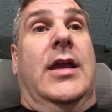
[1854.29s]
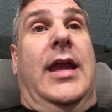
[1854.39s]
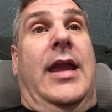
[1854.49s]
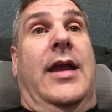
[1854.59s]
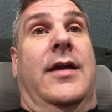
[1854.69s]

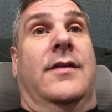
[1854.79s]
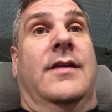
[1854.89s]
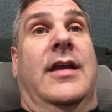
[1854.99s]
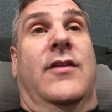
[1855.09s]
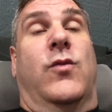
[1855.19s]

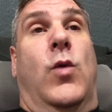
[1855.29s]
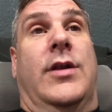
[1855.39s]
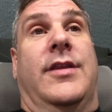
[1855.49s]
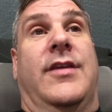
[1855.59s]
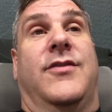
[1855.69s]
And it's
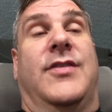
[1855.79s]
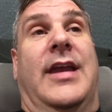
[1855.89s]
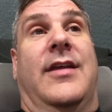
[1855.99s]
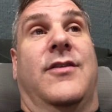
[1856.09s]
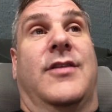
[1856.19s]
one of these
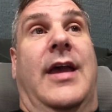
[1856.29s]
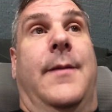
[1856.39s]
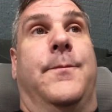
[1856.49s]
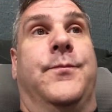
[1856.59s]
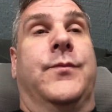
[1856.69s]
things
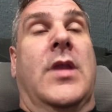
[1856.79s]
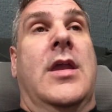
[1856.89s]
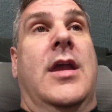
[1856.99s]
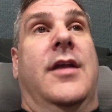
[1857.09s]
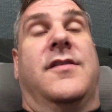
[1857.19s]
that
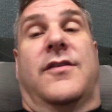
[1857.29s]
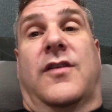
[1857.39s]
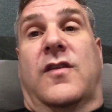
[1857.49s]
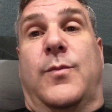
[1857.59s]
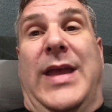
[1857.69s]
it's a
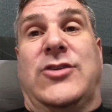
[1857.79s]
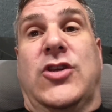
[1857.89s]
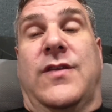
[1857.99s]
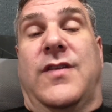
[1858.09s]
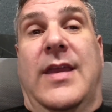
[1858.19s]

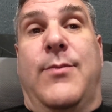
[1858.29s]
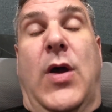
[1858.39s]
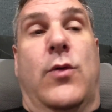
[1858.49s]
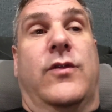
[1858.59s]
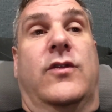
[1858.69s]
suspension seat
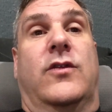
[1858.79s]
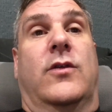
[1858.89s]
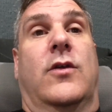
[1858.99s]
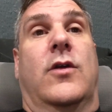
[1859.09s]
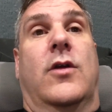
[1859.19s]
post.
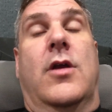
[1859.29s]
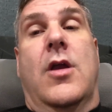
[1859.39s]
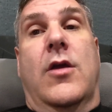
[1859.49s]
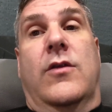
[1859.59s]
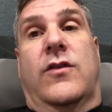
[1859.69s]

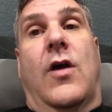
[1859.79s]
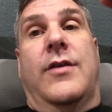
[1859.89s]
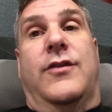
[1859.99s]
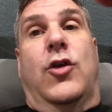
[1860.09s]
So as you